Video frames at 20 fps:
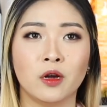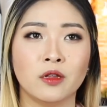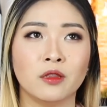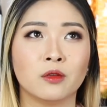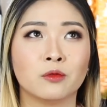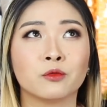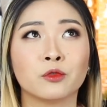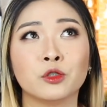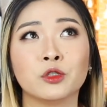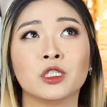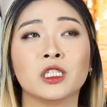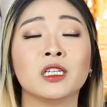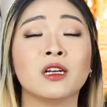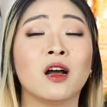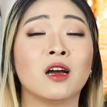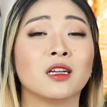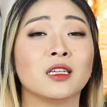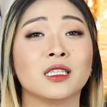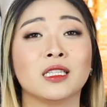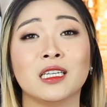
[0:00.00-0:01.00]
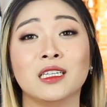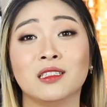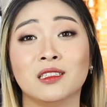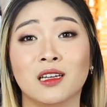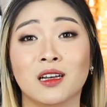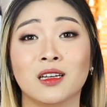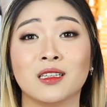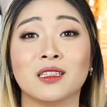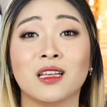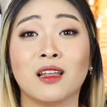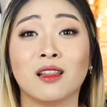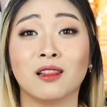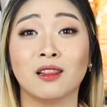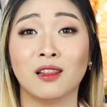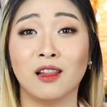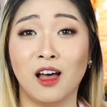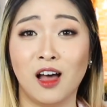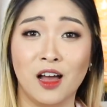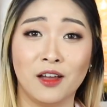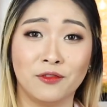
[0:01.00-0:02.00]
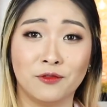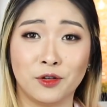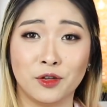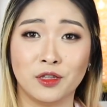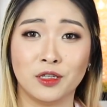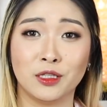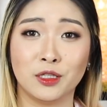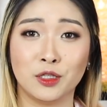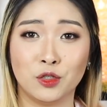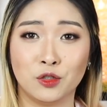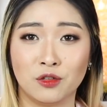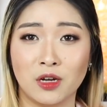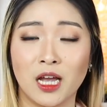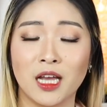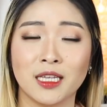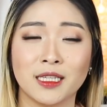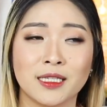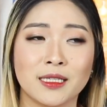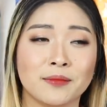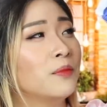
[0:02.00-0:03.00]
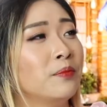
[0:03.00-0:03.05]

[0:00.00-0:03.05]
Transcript: and the ruching honestly does a lot for this dress.